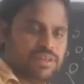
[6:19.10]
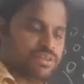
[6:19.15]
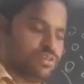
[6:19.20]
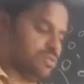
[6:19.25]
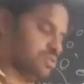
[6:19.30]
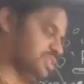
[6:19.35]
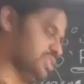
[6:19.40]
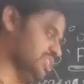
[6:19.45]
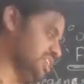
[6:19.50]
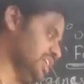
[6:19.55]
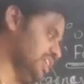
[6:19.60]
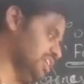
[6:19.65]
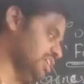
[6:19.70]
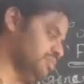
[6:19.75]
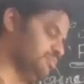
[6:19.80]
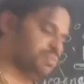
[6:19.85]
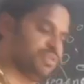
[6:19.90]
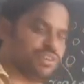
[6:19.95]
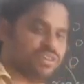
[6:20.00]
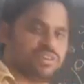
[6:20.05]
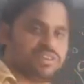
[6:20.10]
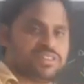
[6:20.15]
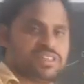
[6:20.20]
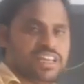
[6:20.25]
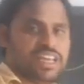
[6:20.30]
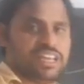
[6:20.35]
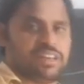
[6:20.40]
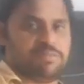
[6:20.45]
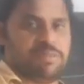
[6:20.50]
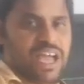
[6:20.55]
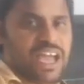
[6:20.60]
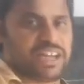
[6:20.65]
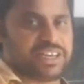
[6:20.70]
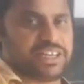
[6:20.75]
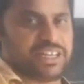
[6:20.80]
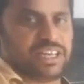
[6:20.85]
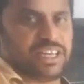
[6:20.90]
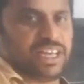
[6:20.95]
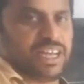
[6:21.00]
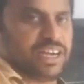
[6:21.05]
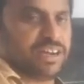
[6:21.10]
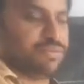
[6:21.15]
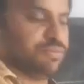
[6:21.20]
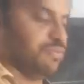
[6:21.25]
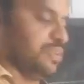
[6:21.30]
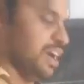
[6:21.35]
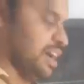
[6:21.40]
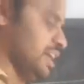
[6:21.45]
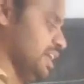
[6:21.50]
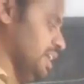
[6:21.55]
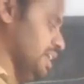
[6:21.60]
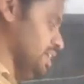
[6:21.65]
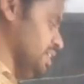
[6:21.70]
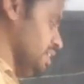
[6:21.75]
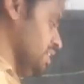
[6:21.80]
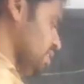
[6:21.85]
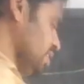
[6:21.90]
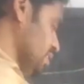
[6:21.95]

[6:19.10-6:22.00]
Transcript: So the decomposers like bacteria and fungi,